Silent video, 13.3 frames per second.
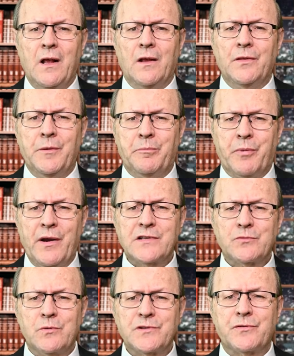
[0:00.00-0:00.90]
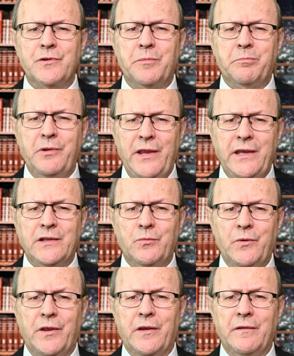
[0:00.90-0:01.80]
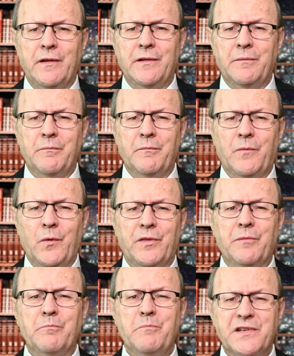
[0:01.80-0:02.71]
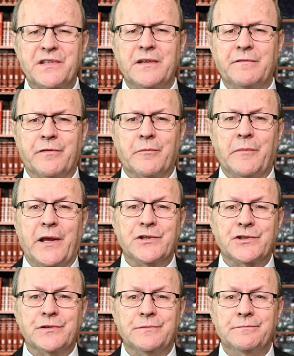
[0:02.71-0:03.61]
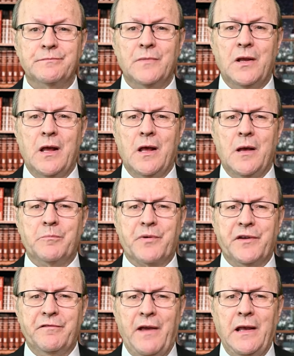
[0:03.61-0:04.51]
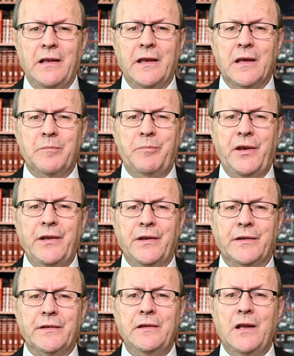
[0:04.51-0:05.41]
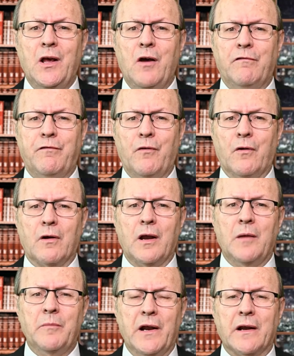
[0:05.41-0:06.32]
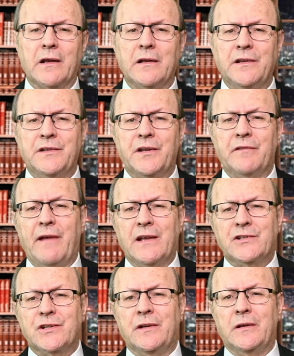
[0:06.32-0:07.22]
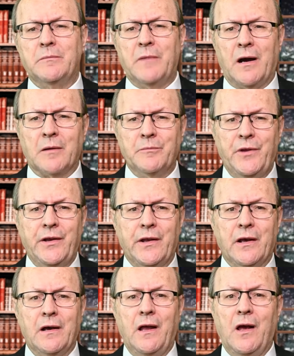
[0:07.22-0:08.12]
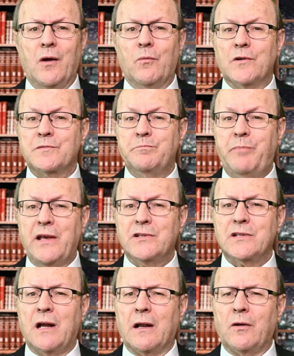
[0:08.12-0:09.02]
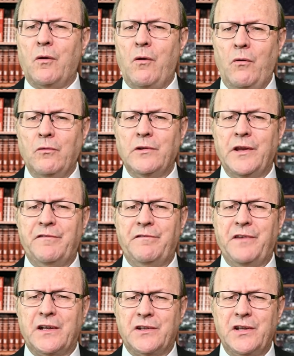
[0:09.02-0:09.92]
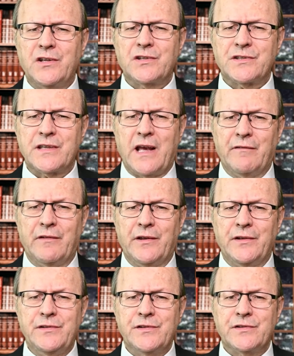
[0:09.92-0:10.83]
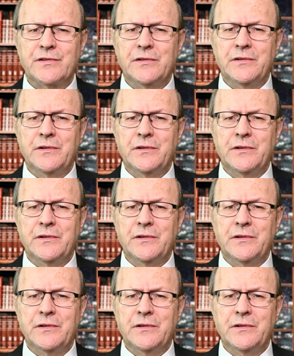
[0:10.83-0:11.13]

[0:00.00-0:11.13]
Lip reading: The press was replete with misinformation. Prevailing opinion for American intervention in Armenia was based on wholly fictitious evidence